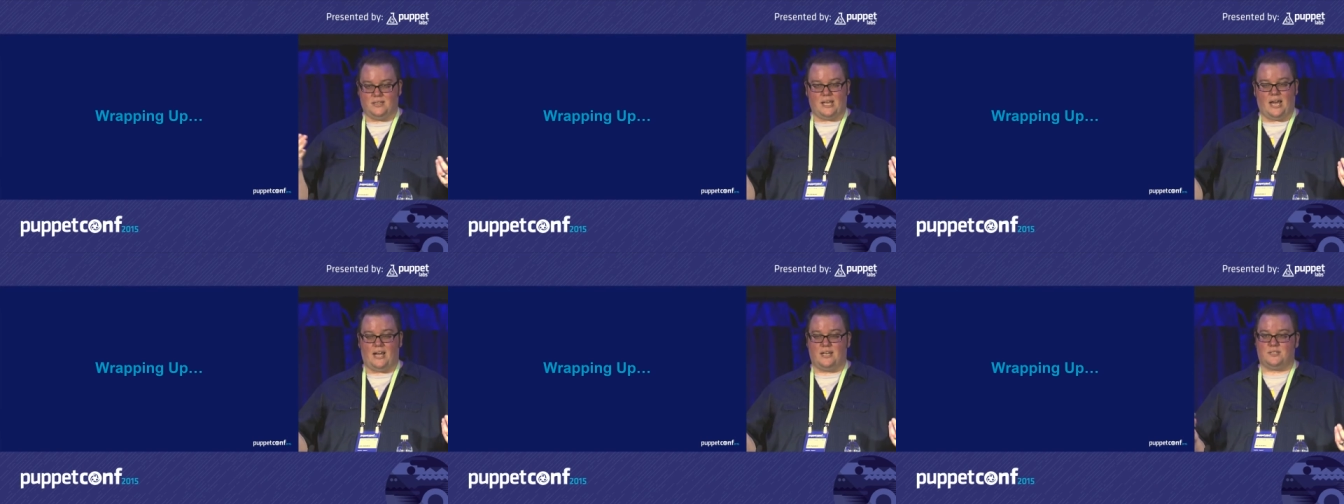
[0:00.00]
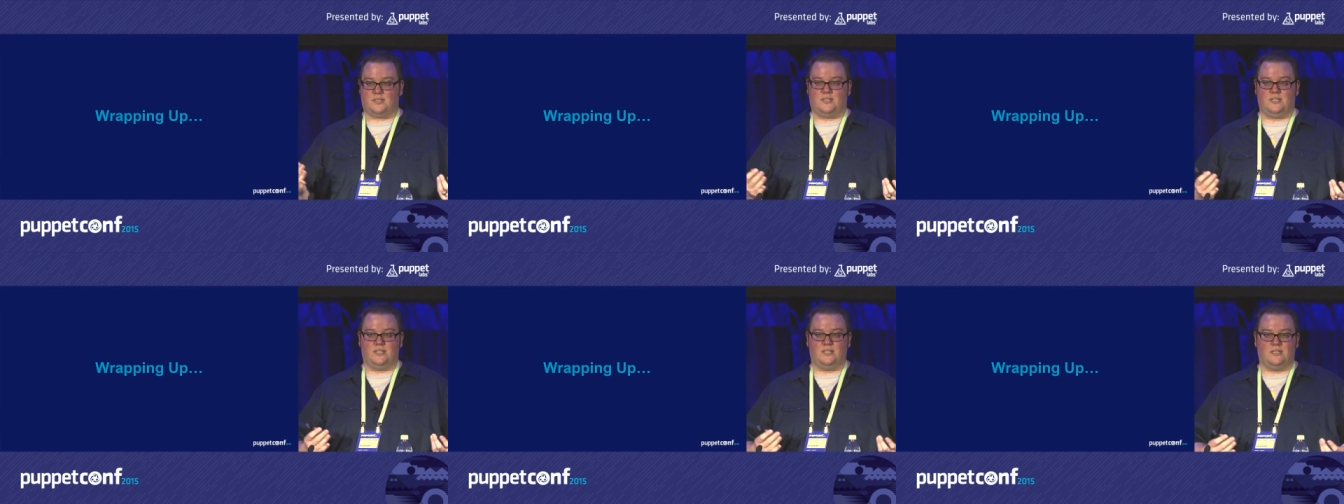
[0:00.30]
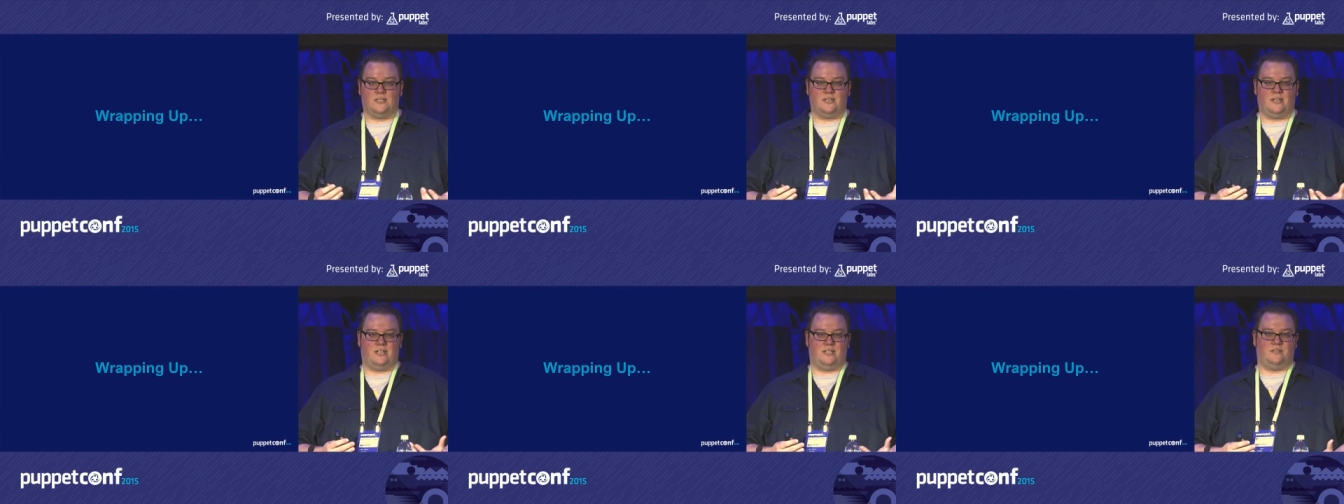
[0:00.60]
last
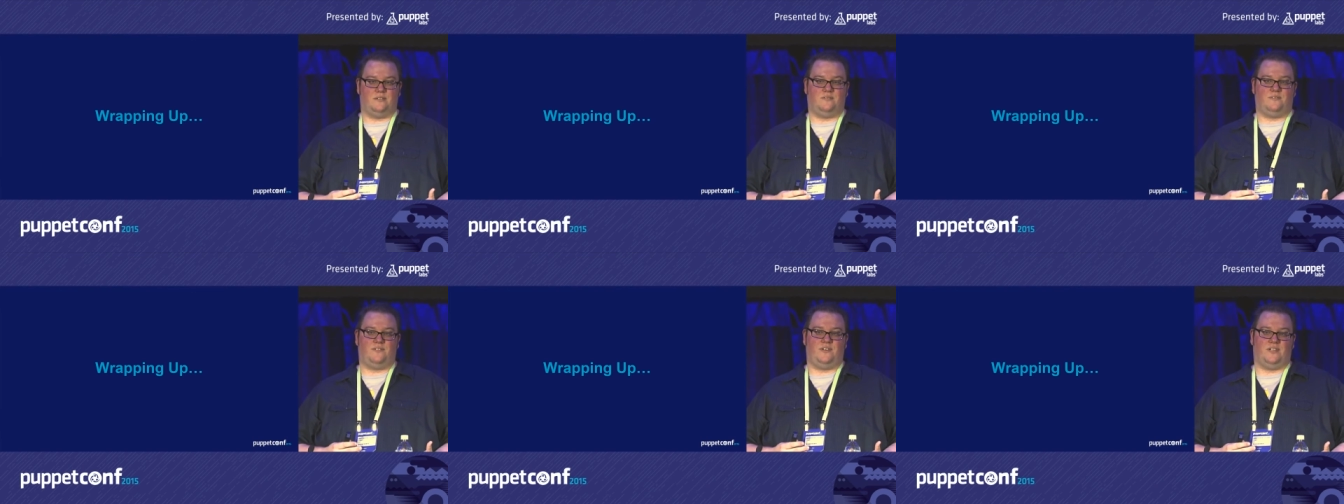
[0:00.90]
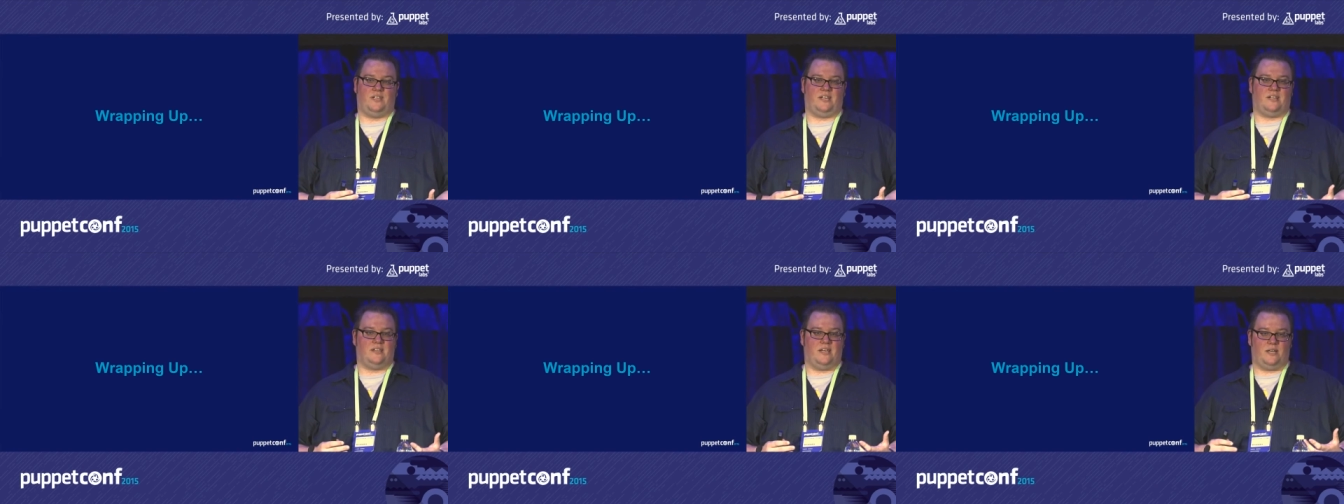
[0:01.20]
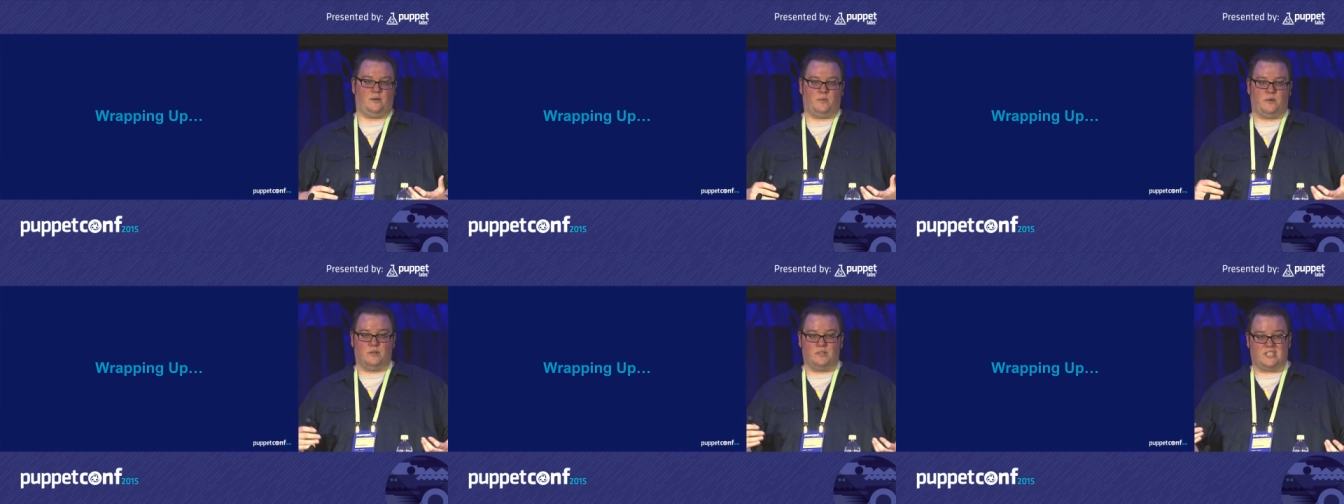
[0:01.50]
year and feeling
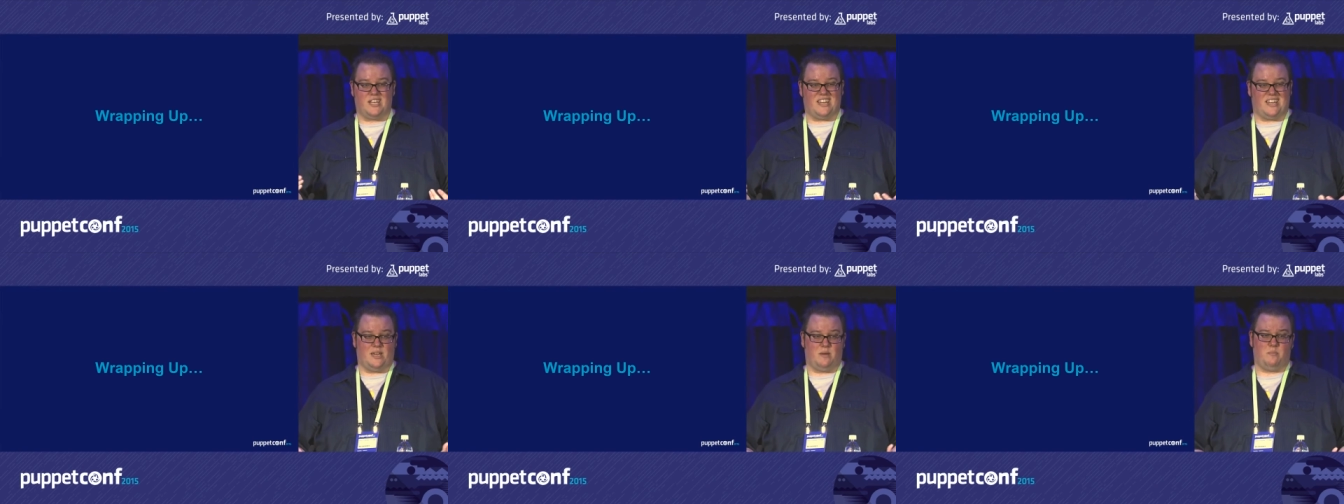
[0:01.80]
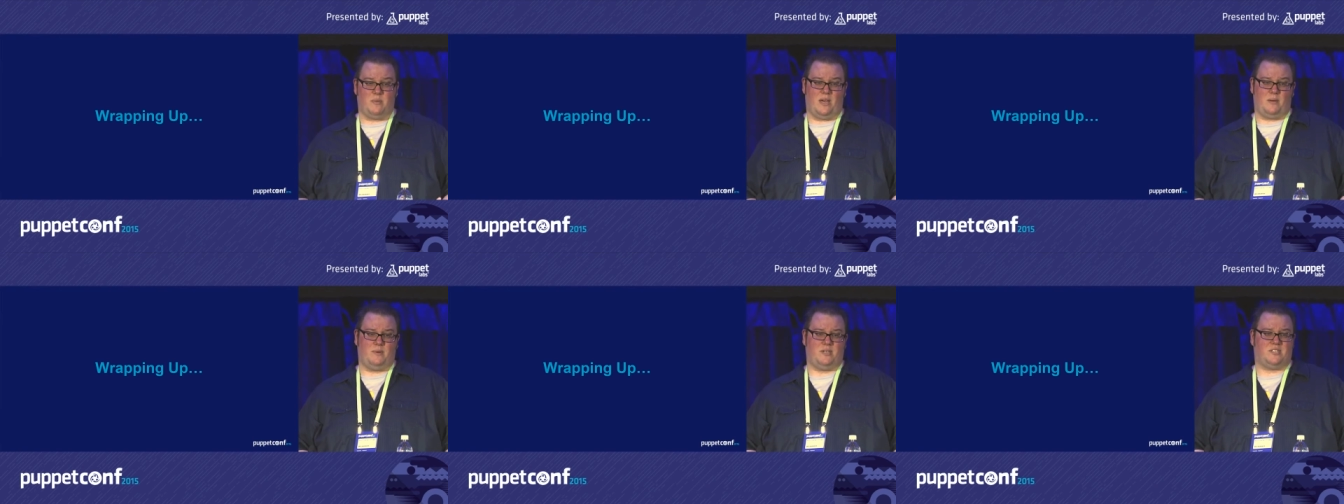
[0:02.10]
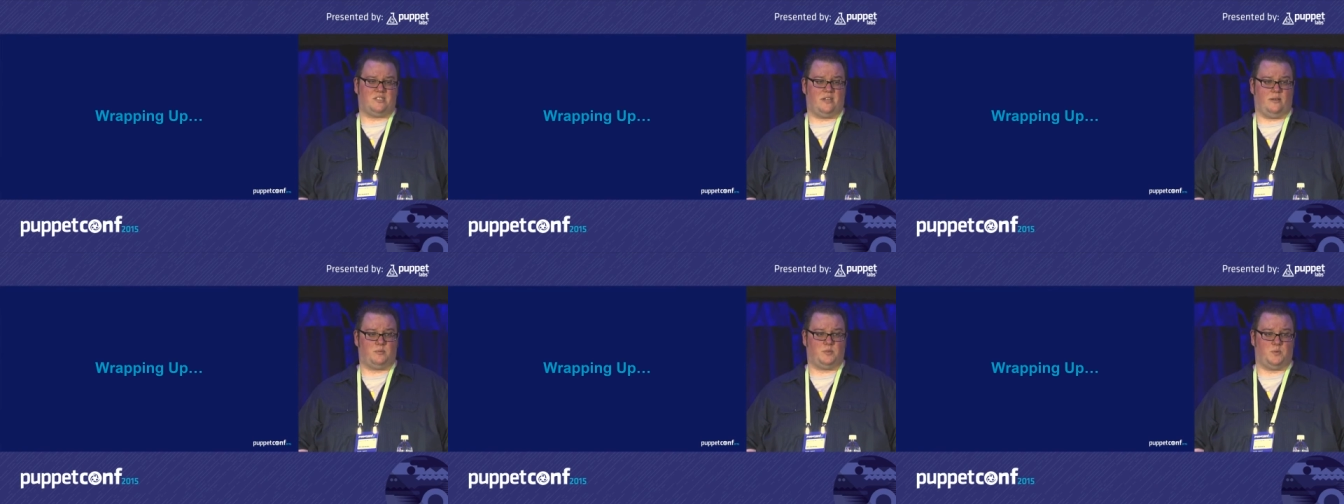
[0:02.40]
like we were taking baby
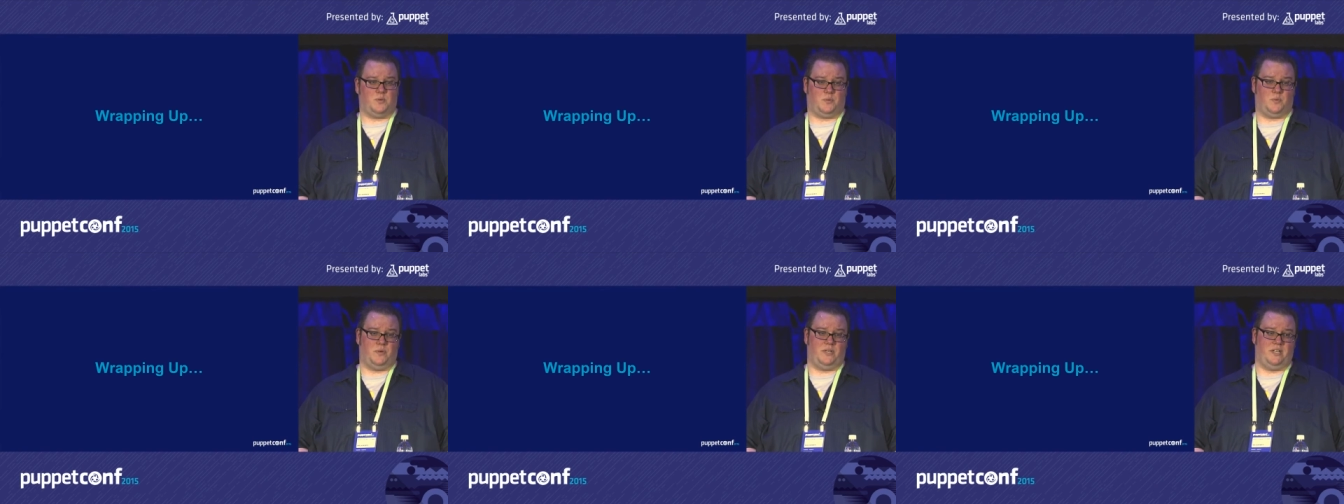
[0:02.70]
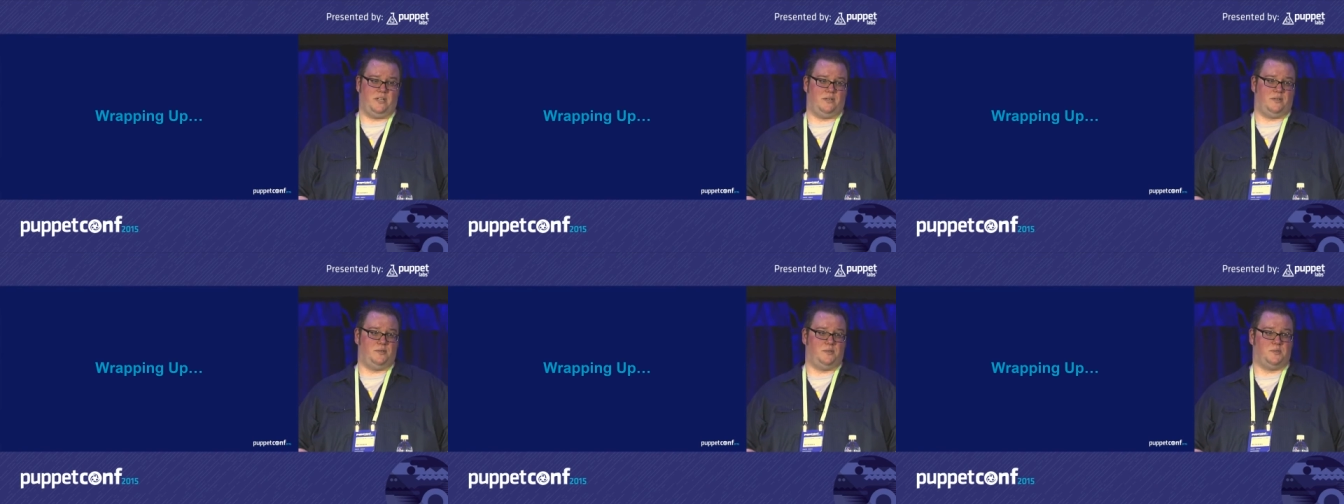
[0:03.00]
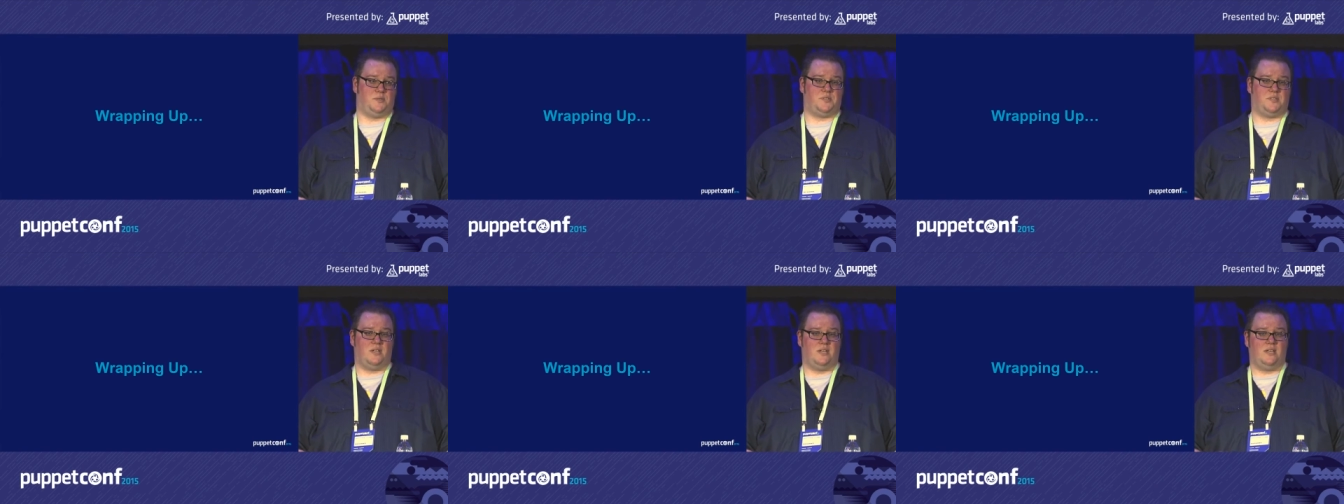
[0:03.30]
steps with
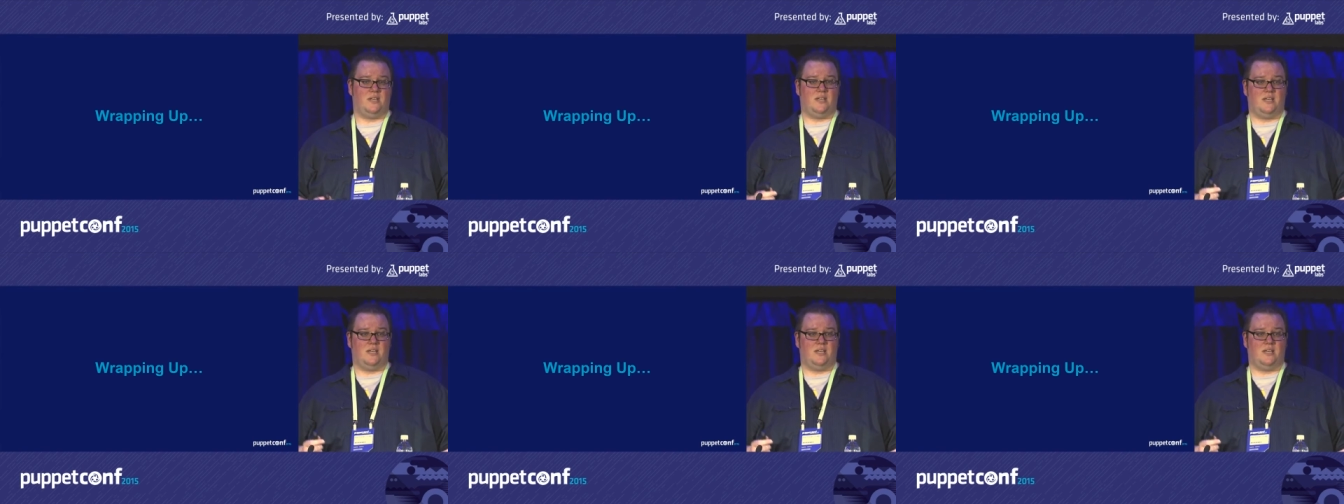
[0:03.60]
Windows